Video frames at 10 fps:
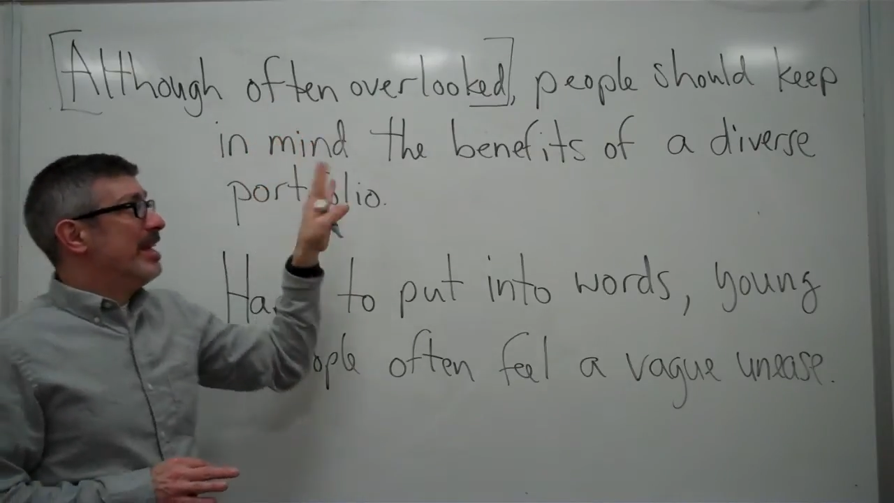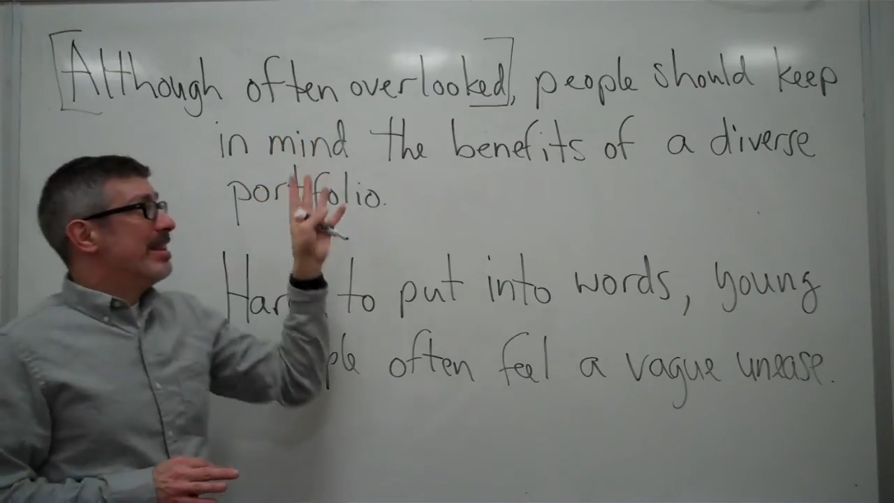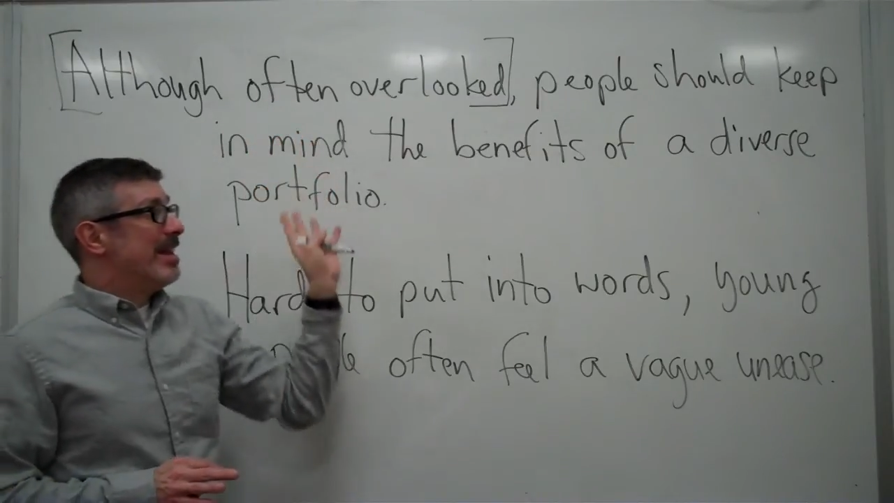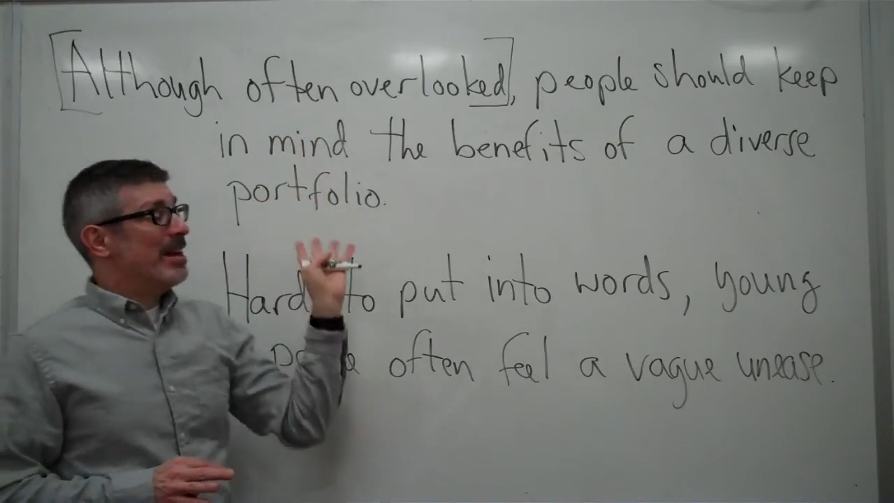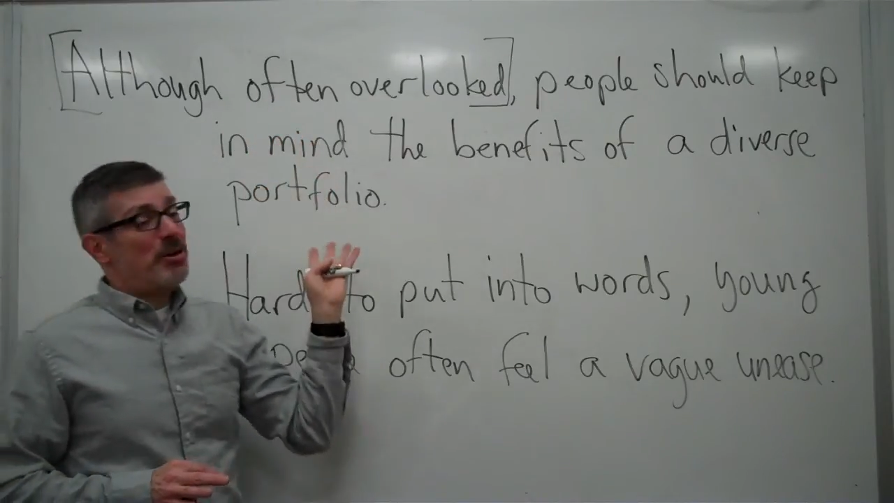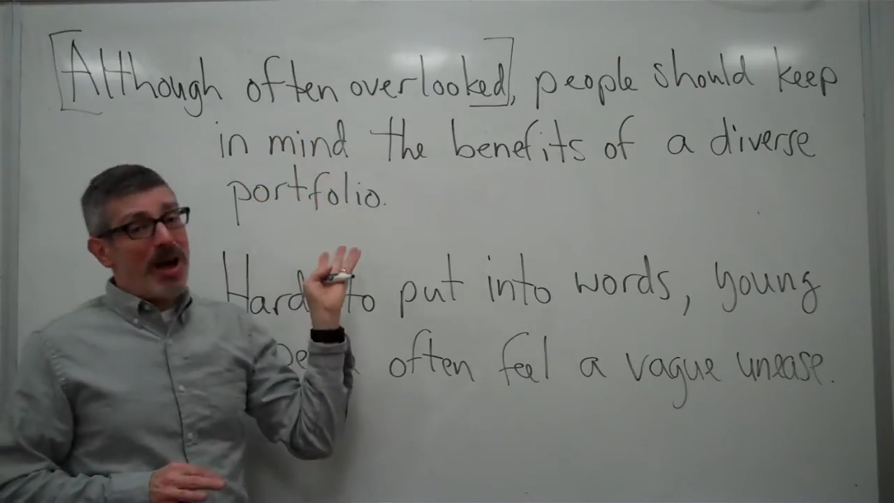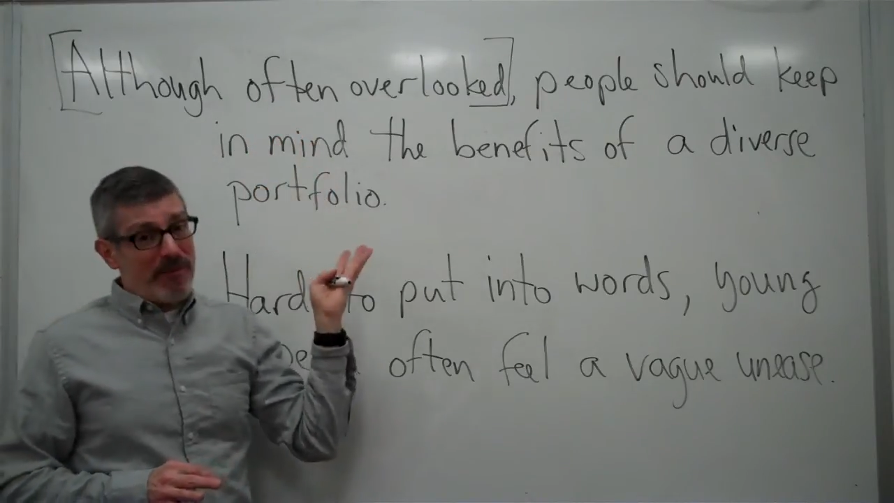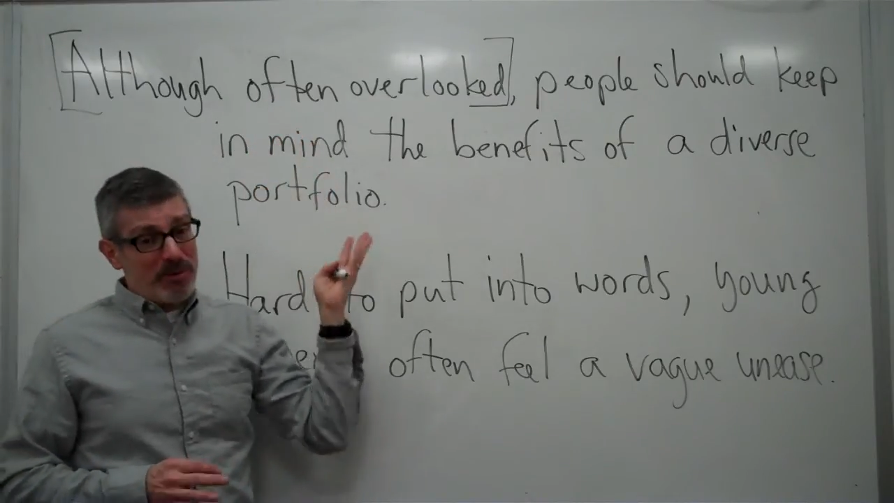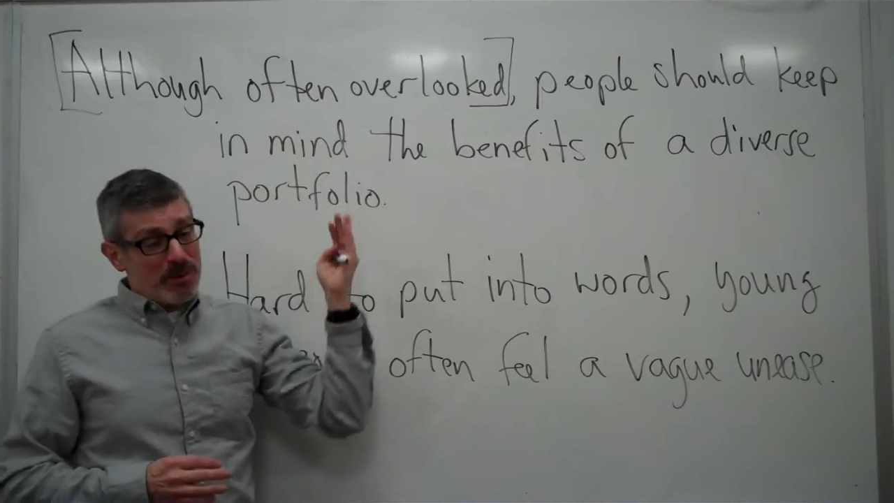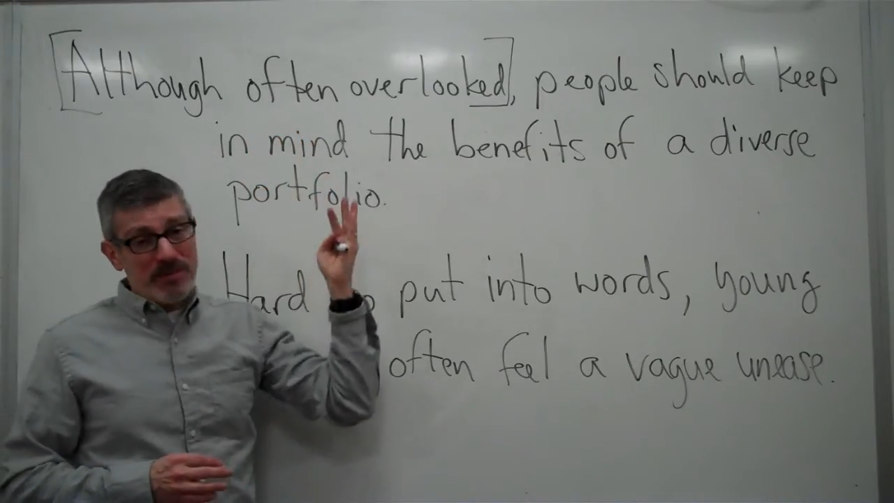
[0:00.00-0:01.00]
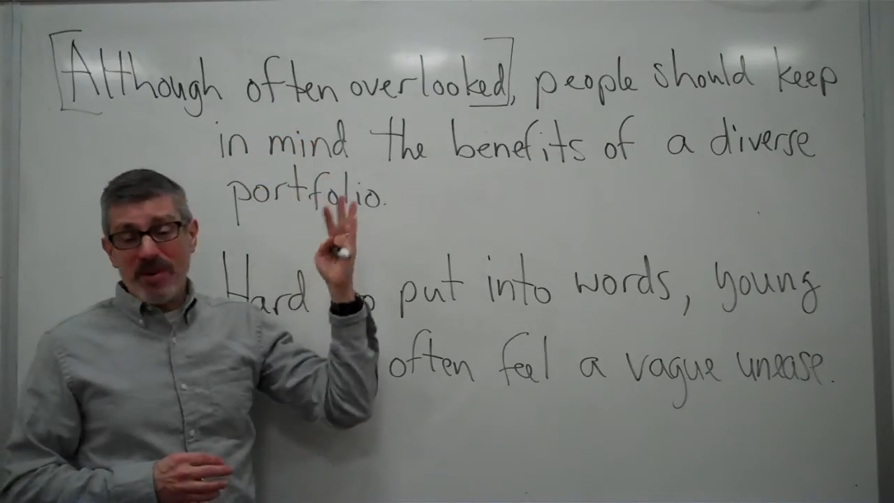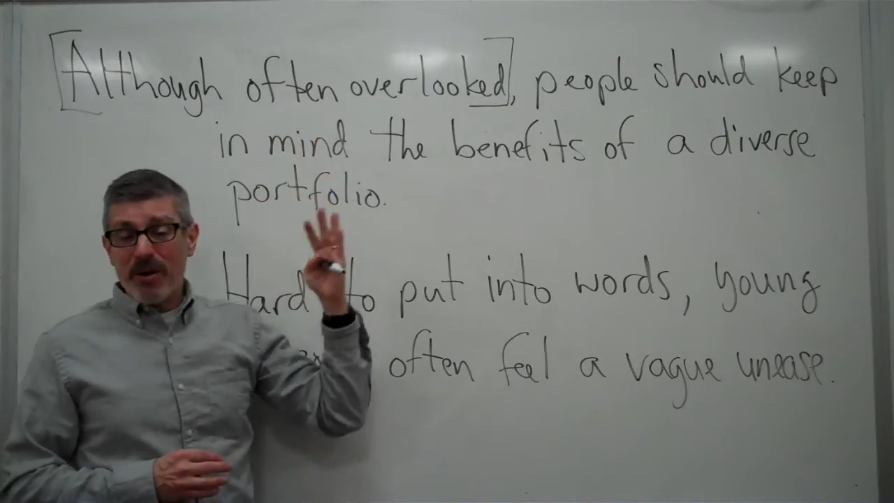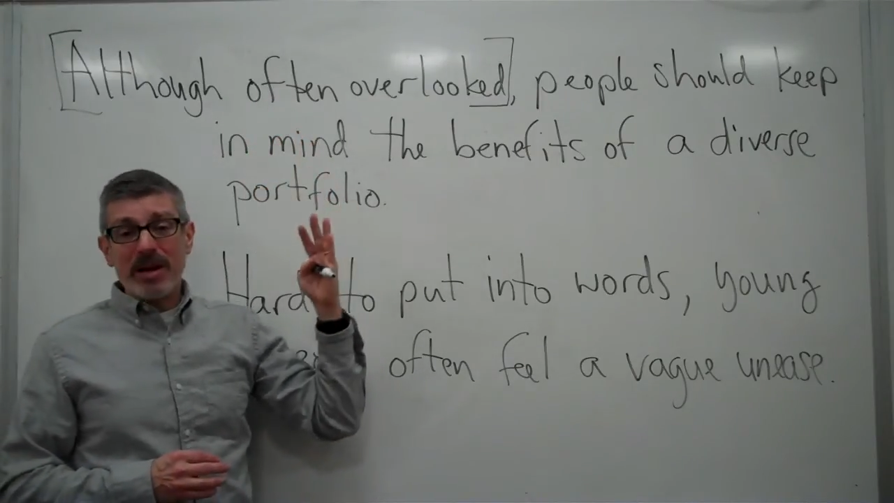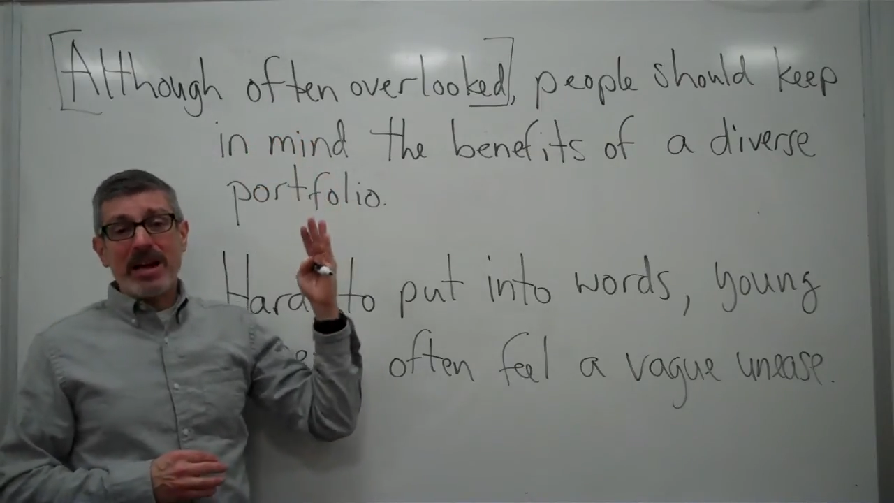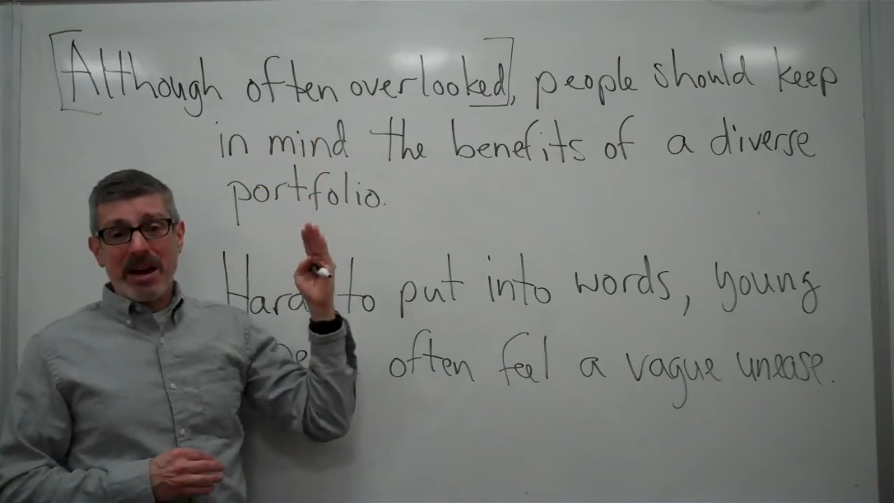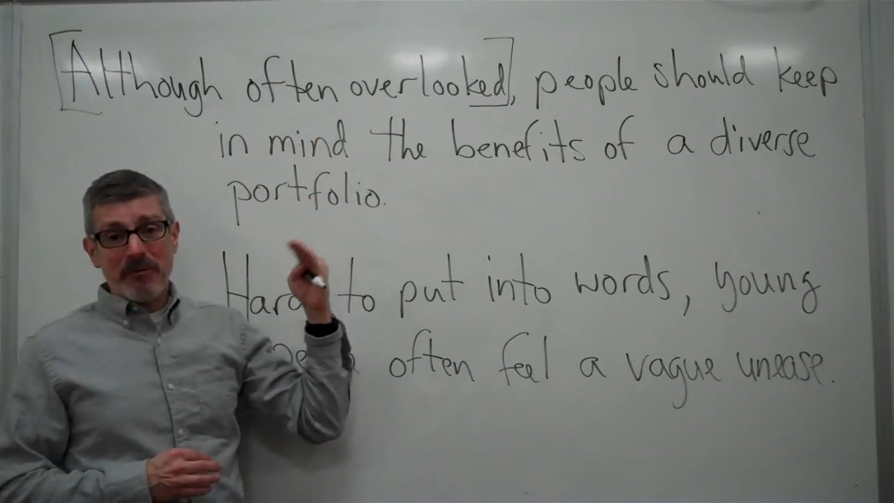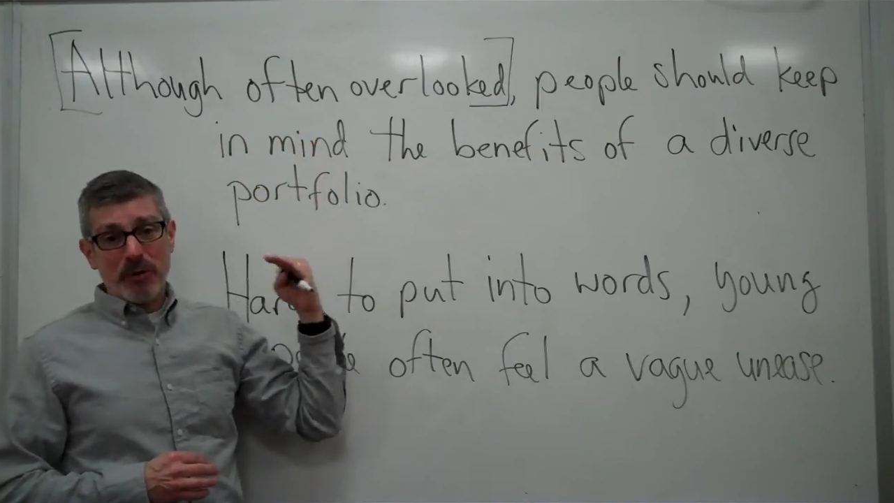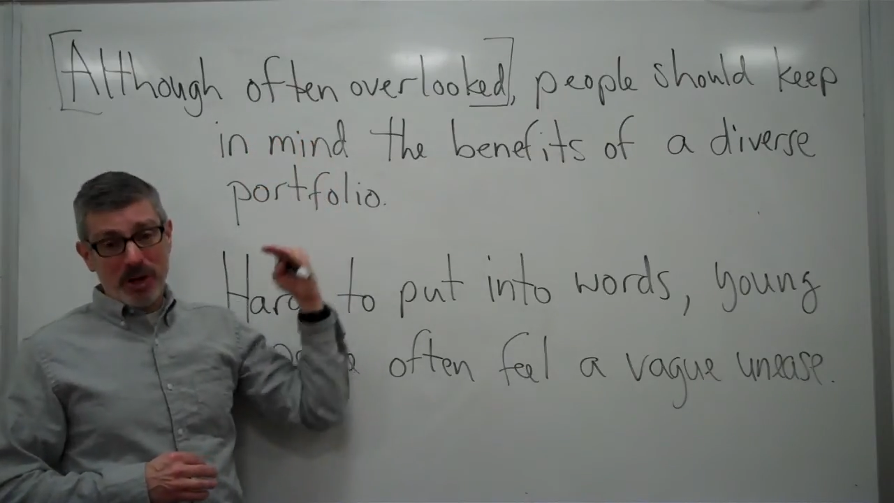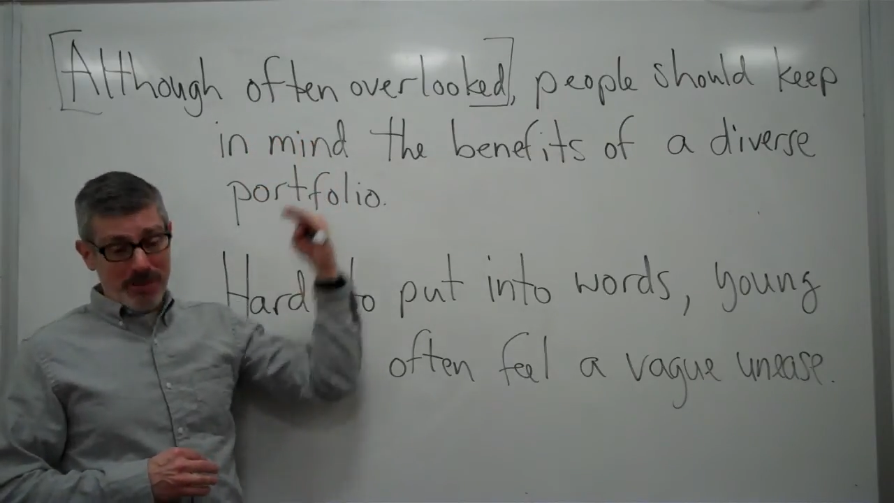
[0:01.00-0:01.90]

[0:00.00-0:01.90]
then you have to be very careful